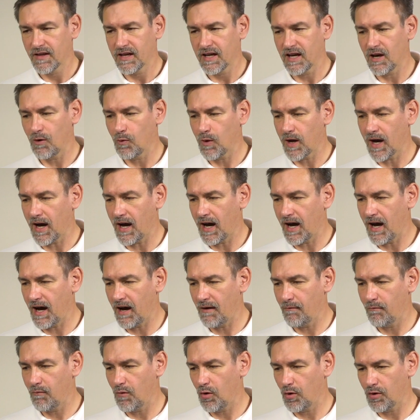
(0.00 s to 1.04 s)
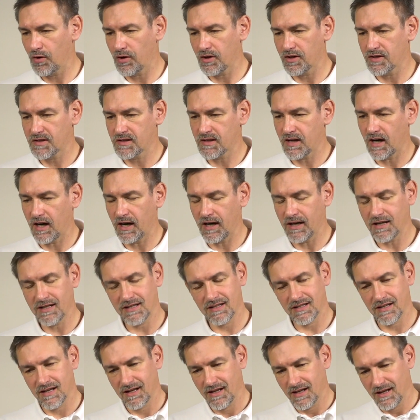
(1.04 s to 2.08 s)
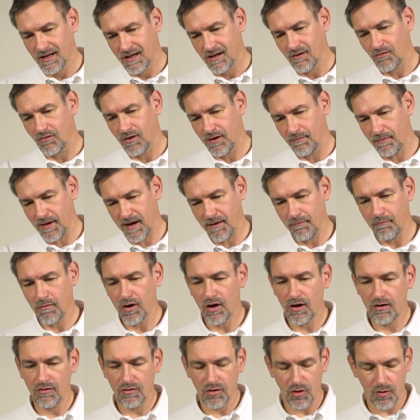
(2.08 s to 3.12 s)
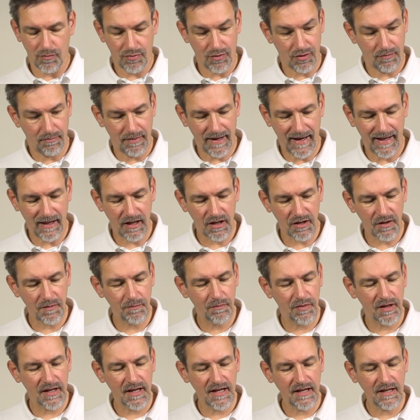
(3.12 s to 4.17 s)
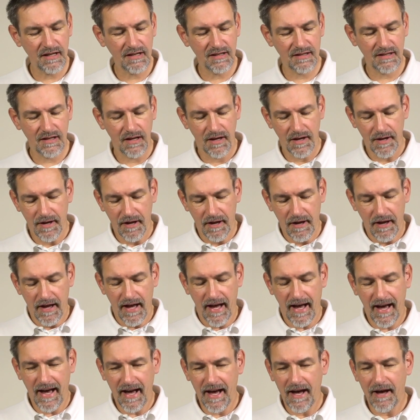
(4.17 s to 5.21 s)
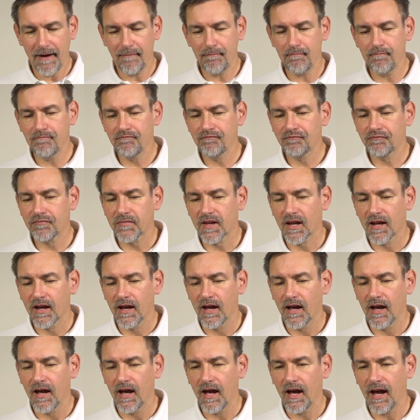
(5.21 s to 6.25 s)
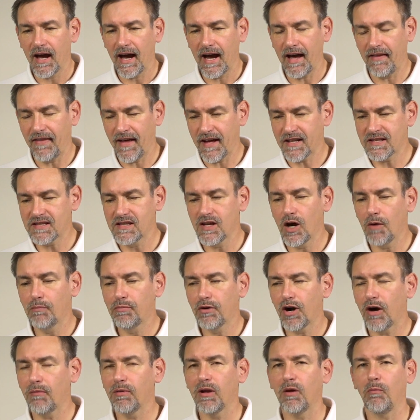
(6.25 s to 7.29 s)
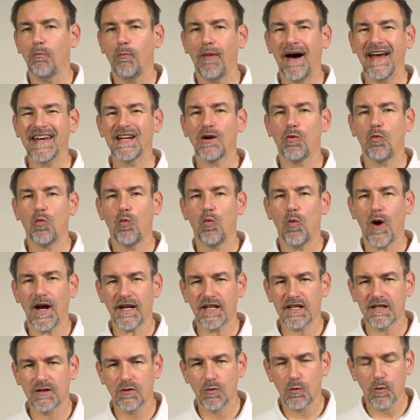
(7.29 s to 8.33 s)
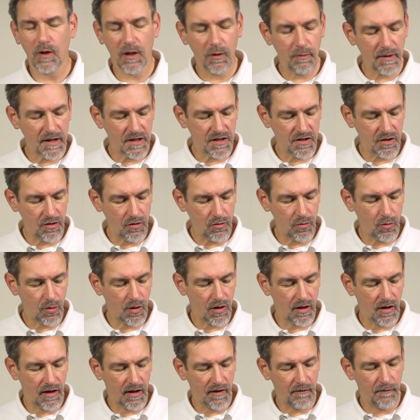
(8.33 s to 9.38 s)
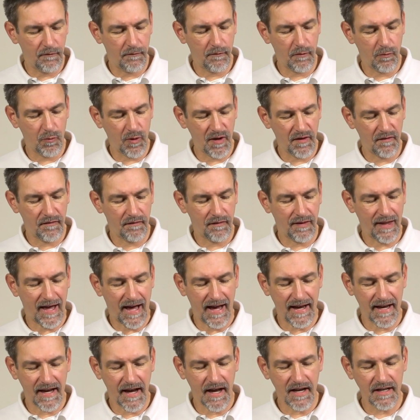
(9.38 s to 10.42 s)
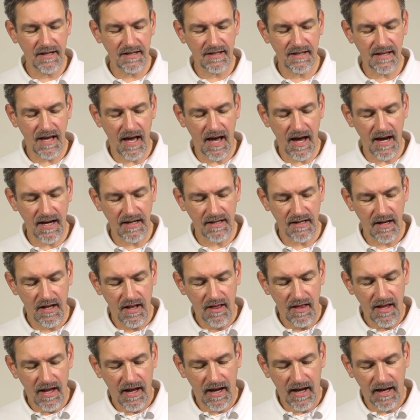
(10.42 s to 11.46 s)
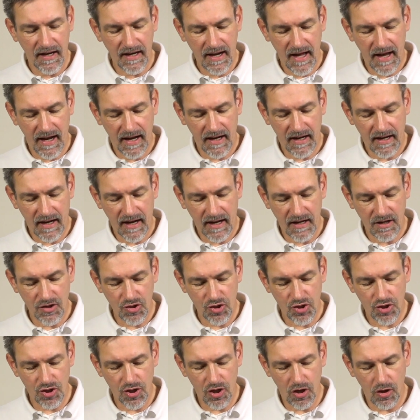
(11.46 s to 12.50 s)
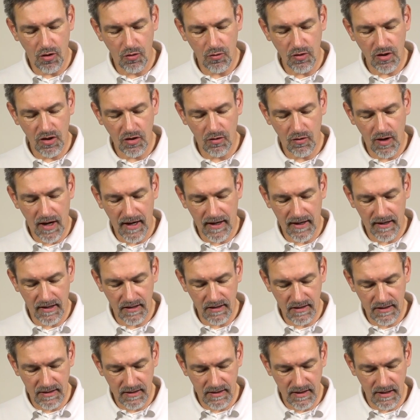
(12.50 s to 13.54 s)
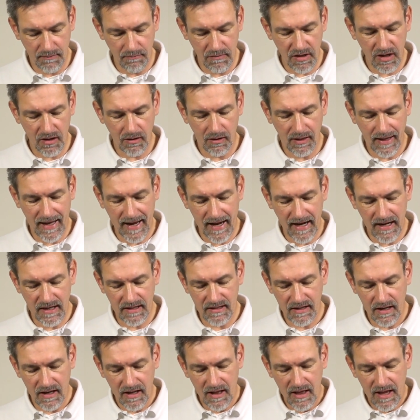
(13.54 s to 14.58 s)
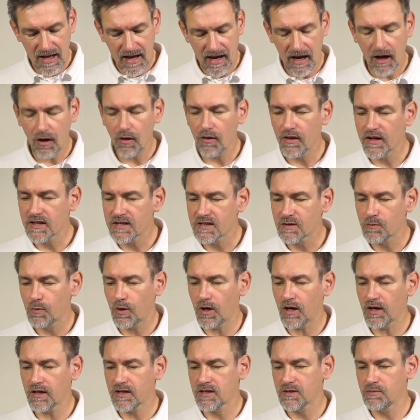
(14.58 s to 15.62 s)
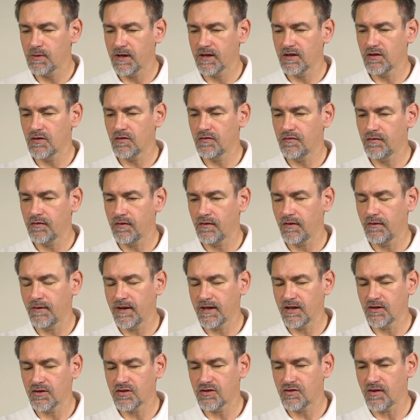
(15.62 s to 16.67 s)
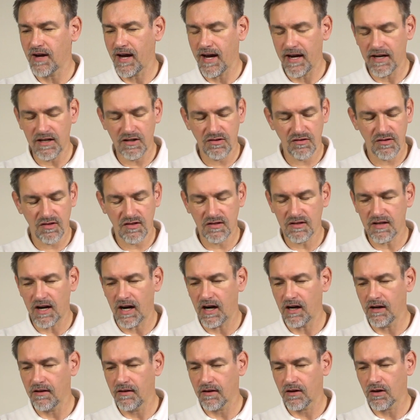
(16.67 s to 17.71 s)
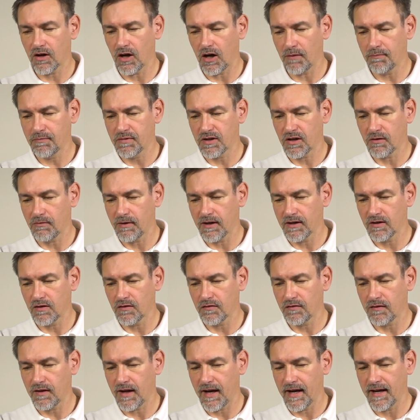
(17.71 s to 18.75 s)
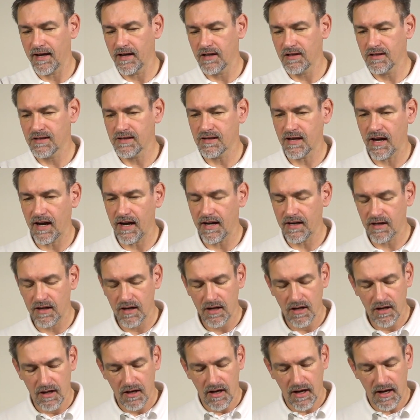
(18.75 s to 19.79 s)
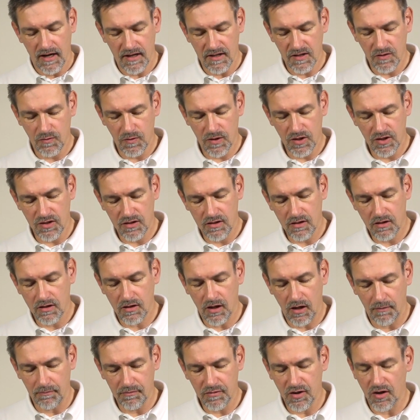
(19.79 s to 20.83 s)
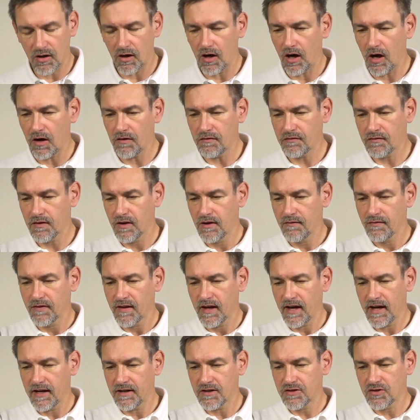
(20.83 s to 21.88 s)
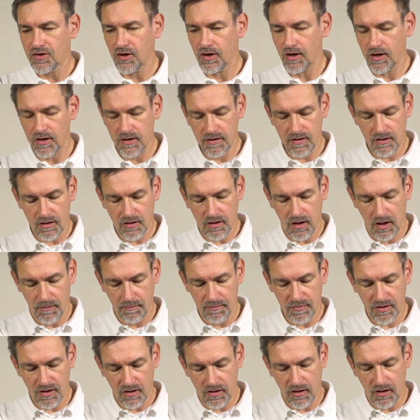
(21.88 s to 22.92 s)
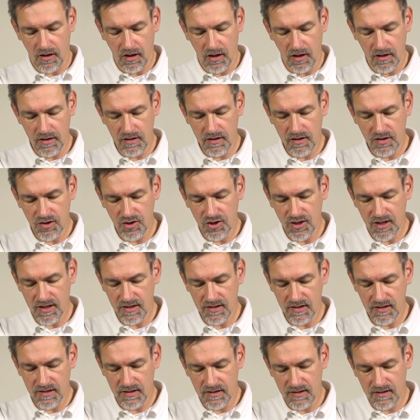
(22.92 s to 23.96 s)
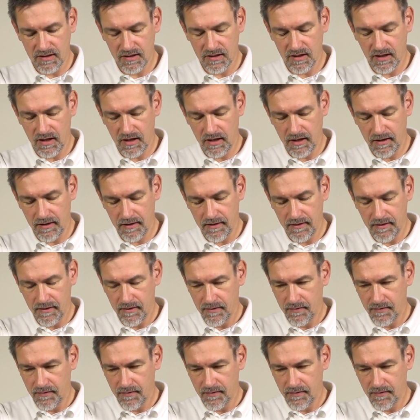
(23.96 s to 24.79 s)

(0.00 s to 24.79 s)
here we are. Motor starts. Remember, no propeller, please. And that's no problem. But what will we do if we fly inside? And I can show you, I can simulate how this works when you try to start the copter when you fly inside. I switch the copter off and turn the copter on just a